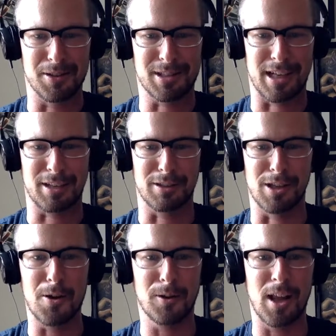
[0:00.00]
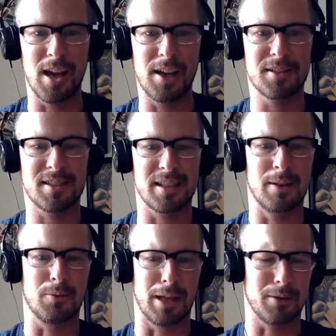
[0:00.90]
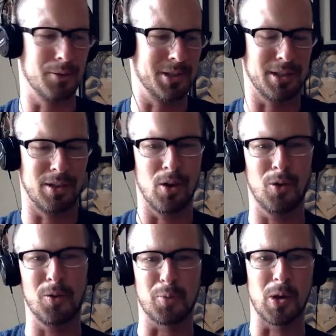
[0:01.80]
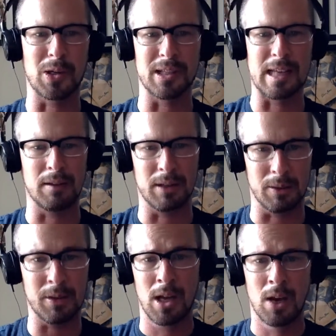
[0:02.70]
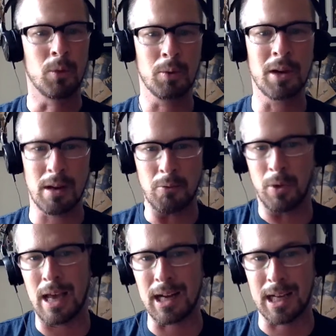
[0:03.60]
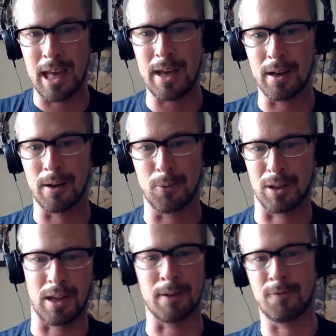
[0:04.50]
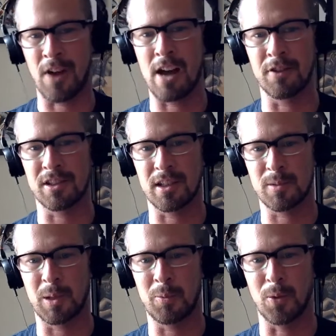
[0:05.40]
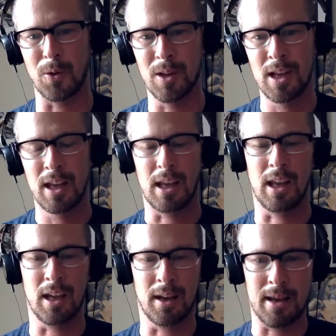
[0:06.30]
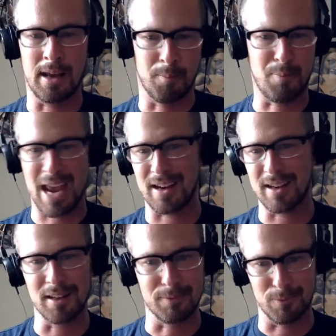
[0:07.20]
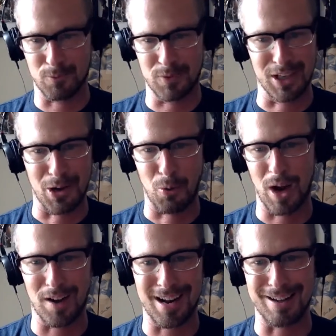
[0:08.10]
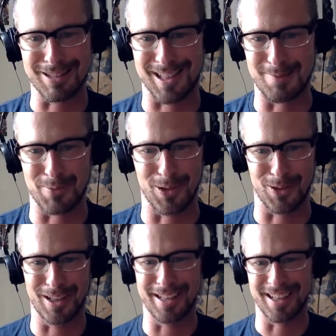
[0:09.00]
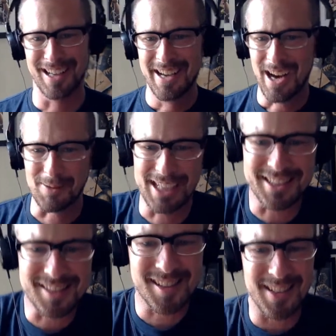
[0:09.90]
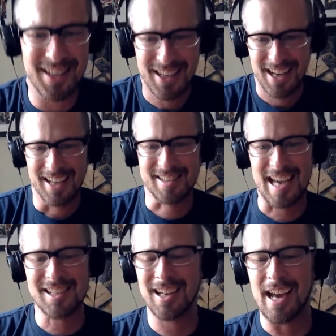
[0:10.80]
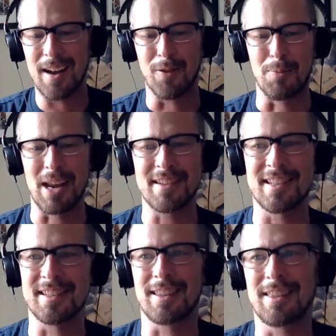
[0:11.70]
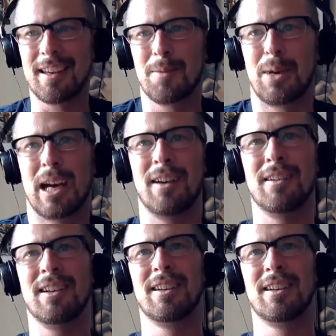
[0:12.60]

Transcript: was low lights. It was an old broken down. We had a kegger with 5 or 6 people in an abandoned warehouse in Berlin. I mean, it's actually kind of amazing to think about,